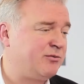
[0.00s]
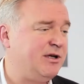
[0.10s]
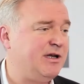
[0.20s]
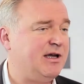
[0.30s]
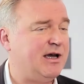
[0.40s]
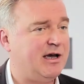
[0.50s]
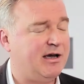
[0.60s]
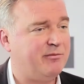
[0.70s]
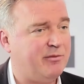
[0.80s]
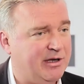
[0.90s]
We
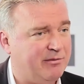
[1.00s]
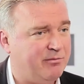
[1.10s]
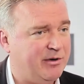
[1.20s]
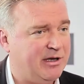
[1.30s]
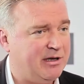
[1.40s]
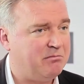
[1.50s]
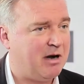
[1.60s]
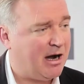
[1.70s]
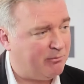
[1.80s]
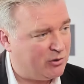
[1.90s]

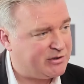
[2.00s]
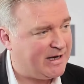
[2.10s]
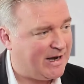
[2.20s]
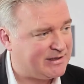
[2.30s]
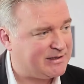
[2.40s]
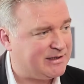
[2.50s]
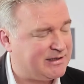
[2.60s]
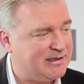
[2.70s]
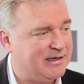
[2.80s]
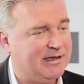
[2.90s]
are
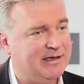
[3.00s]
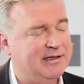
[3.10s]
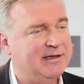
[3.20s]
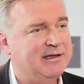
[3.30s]
multi-asset.